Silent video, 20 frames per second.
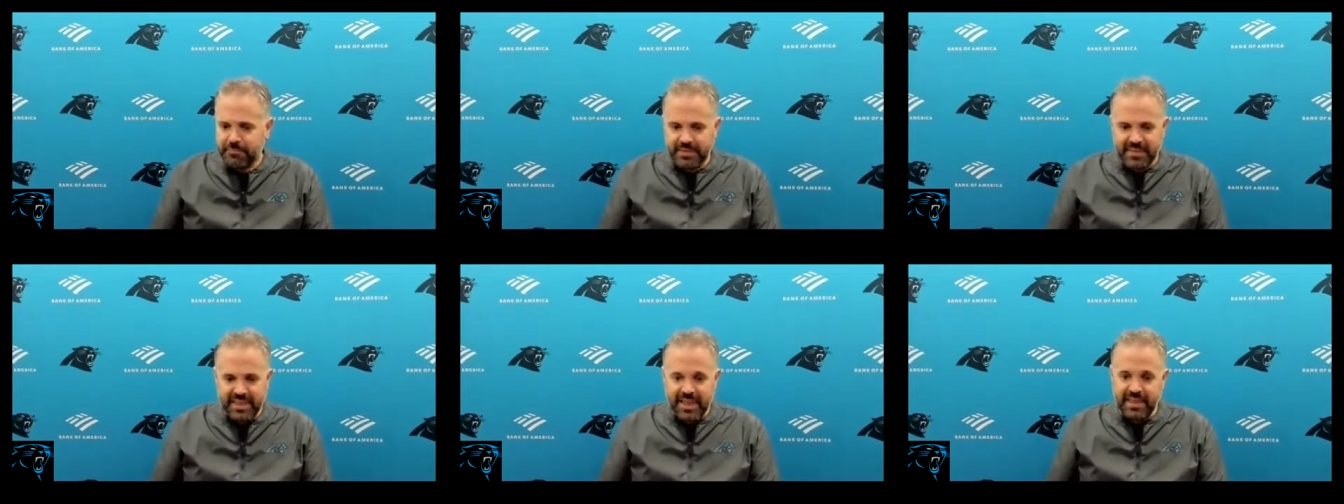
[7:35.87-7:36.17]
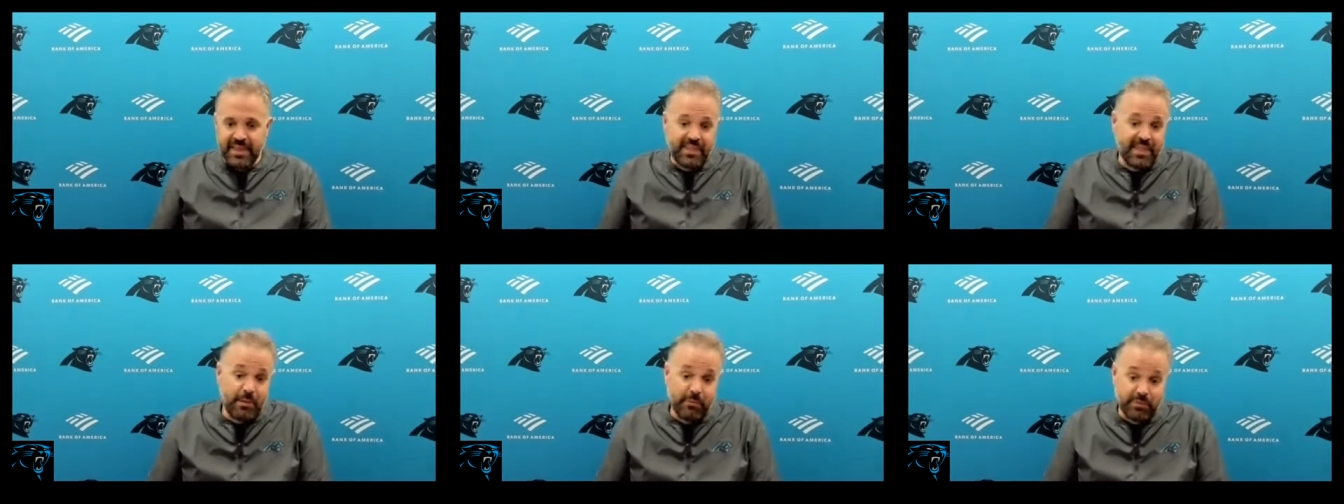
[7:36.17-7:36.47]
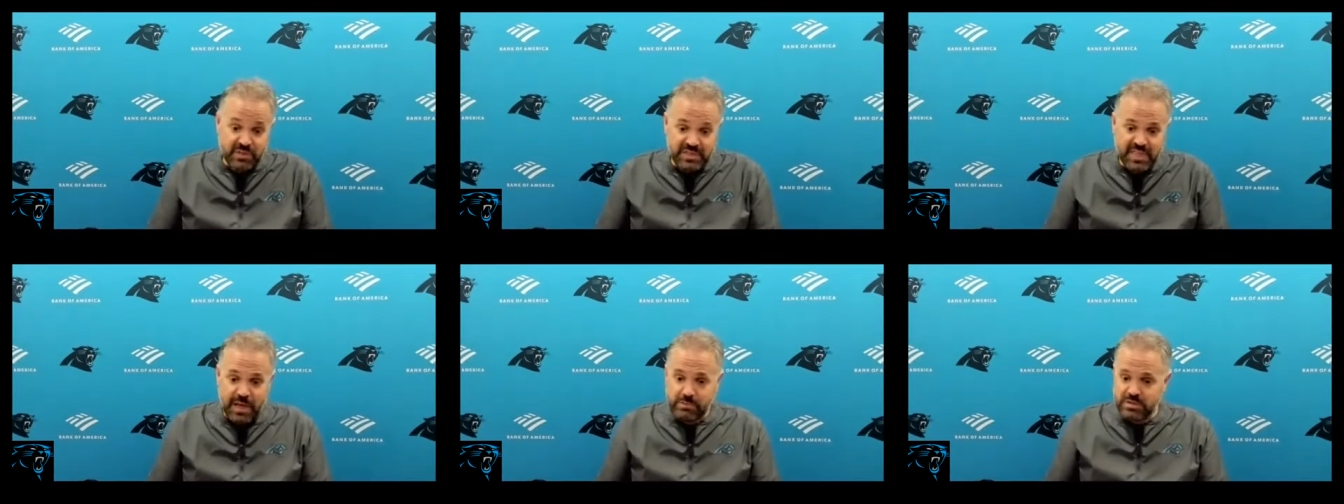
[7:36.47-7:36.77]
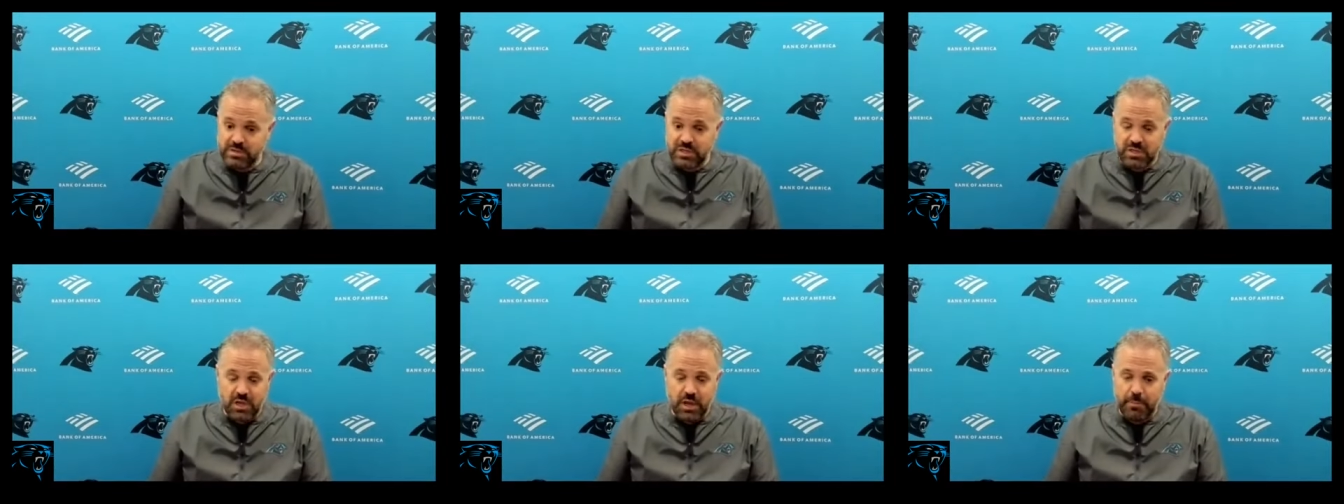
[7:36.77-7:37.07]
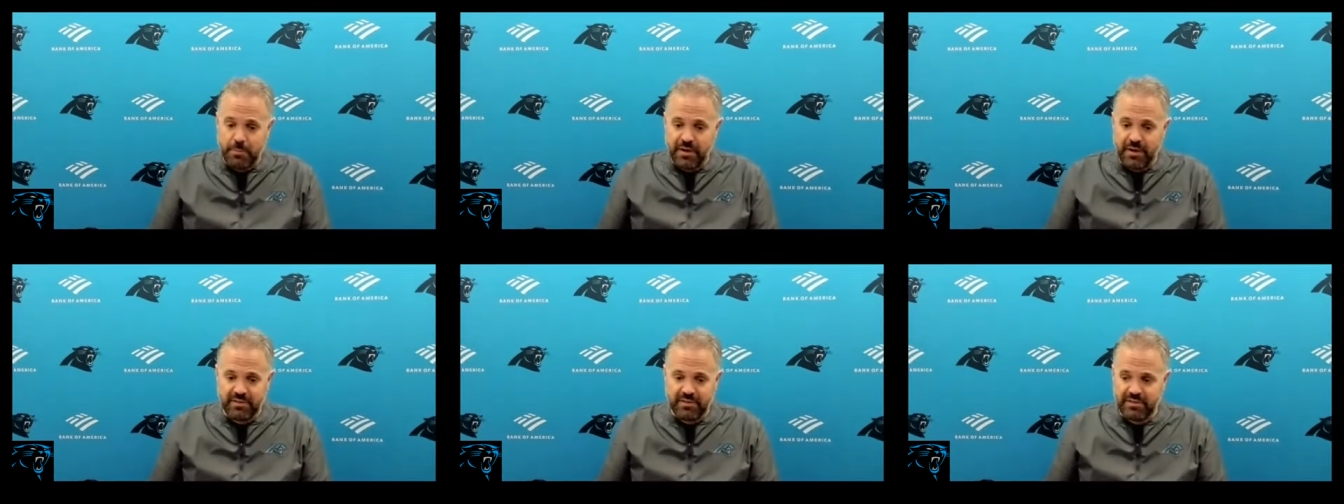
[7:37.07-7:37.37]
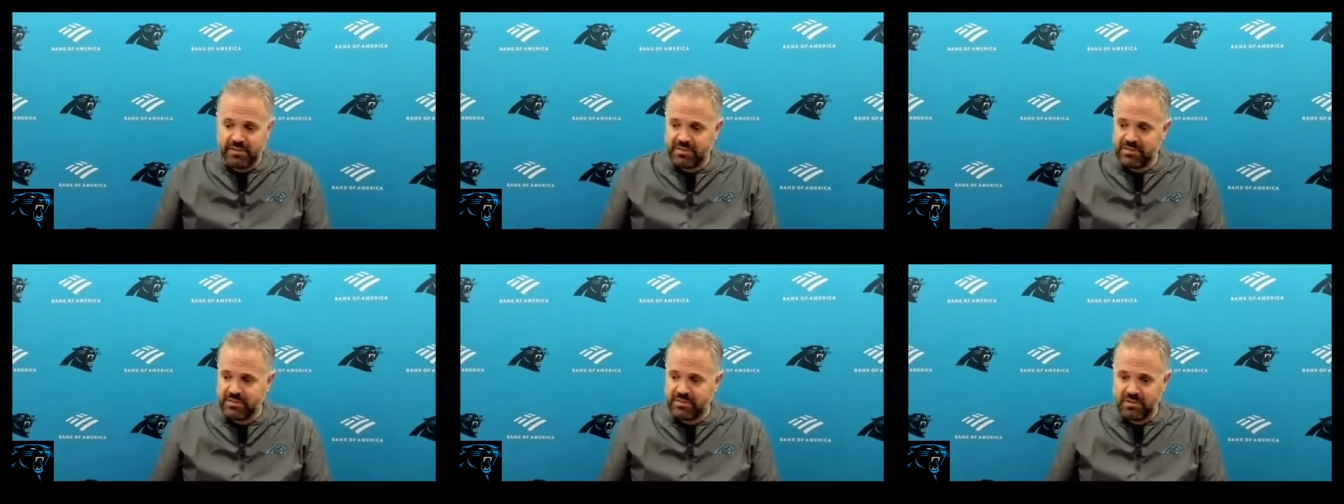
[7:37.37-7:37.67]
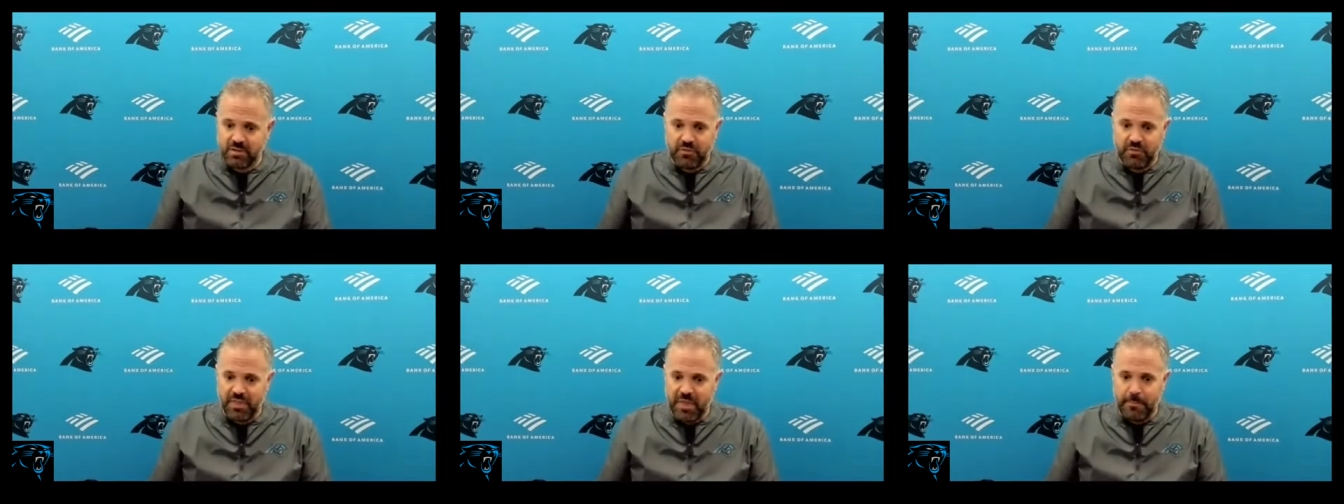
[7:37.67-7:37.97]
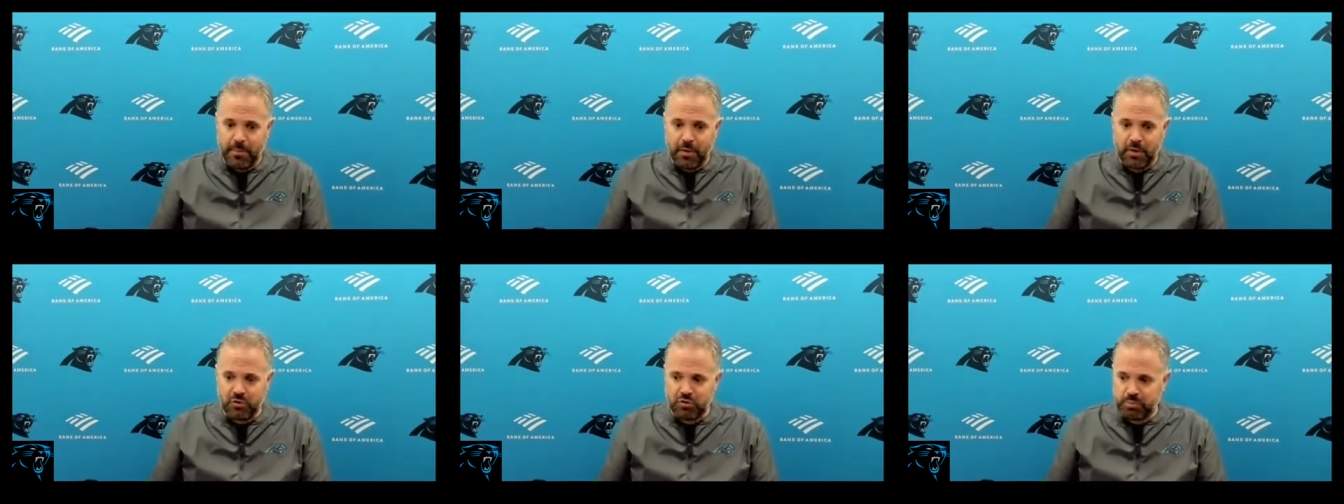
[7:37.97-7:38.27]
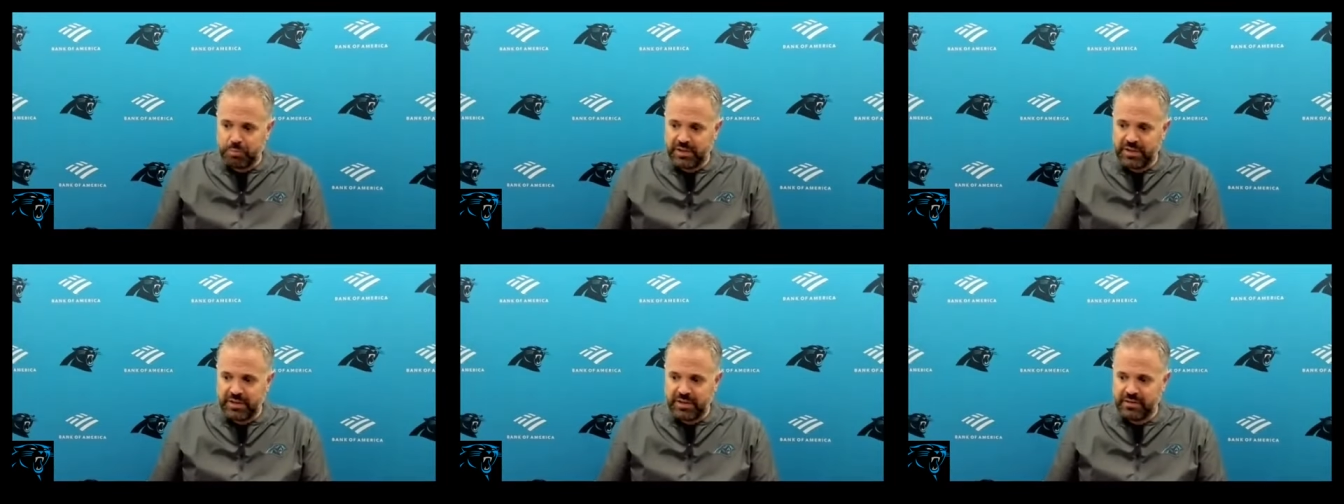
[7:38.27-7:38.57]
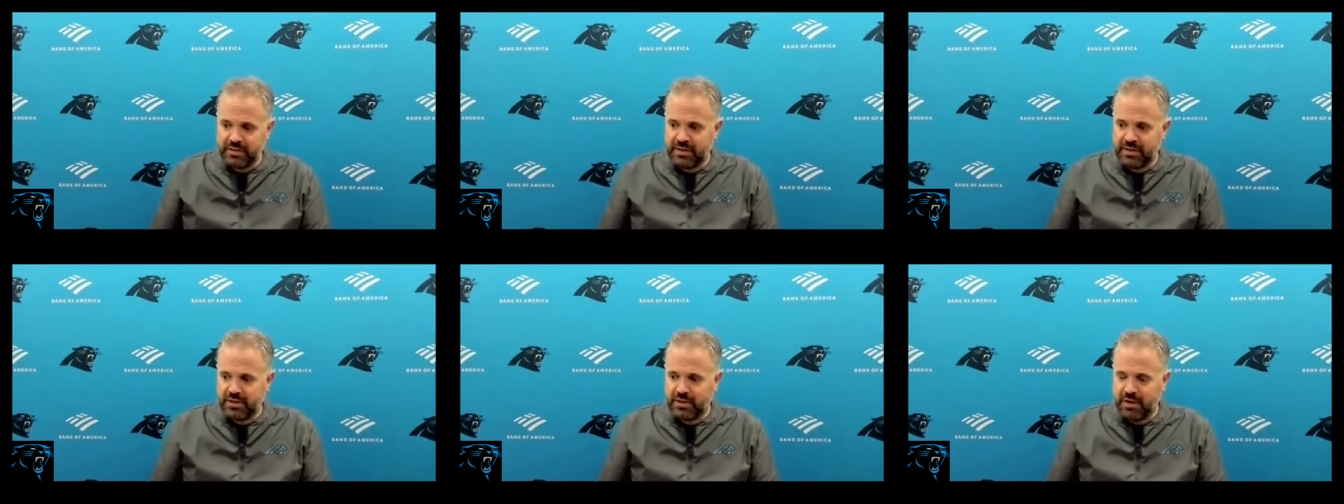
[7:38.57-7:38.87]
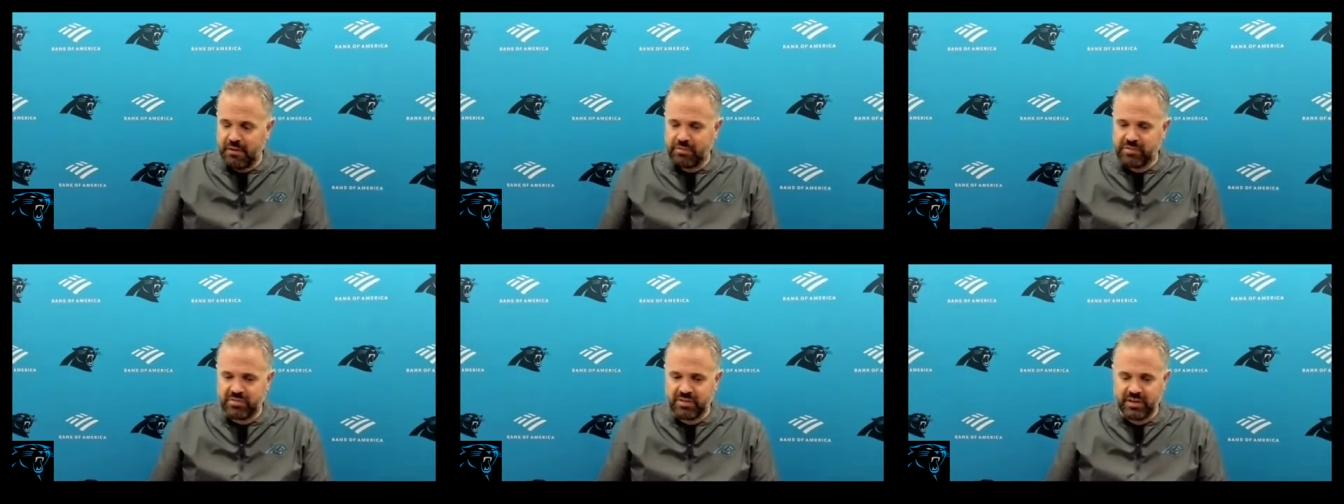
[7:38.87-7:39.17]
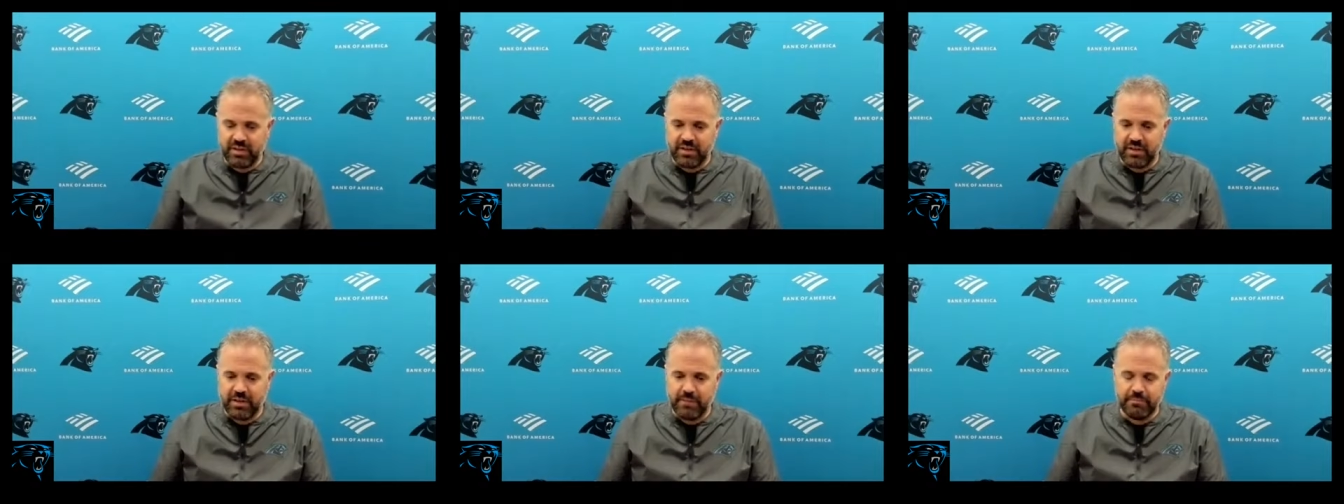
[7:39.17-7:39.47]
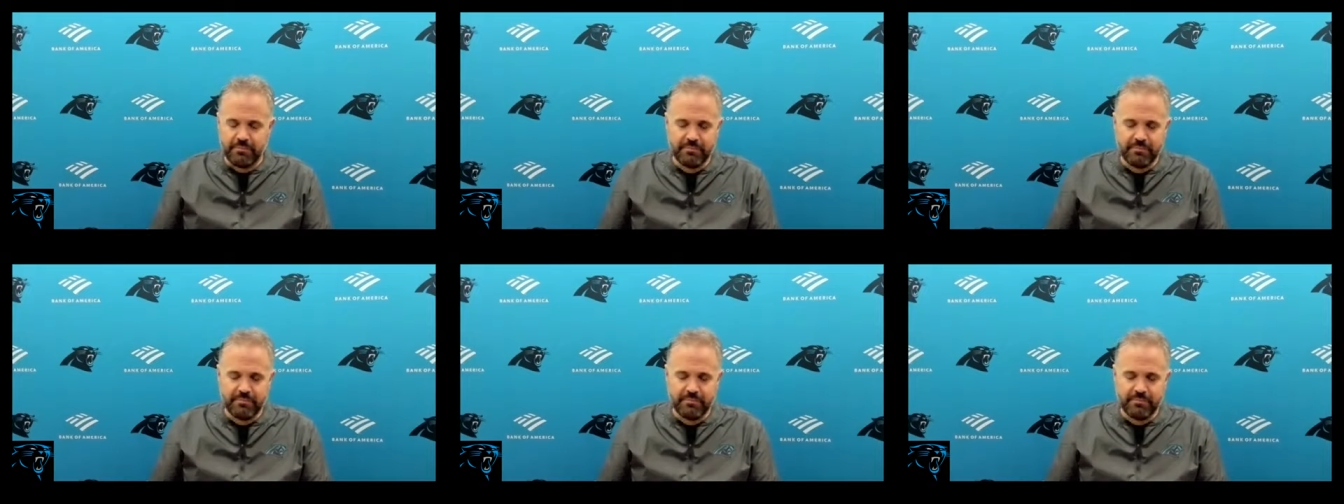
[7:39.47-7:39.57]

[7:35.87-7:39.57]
that was the thought process. And so for that ball to split, you know, obviously